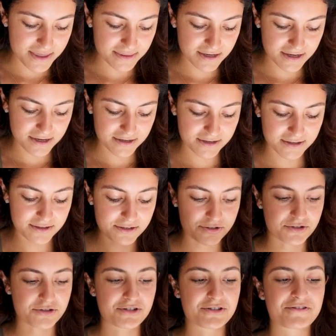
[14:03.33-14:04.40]
And then
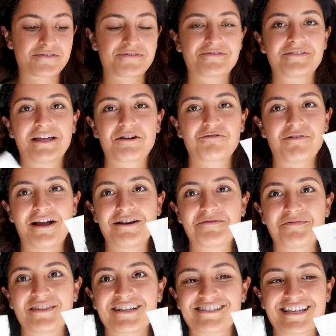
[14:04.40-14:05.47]
these are just like
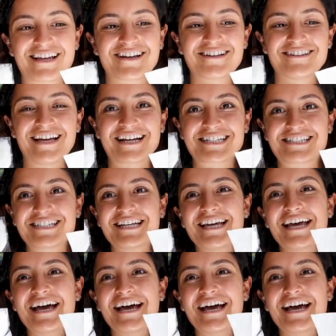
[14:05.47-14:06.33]
random things I collect.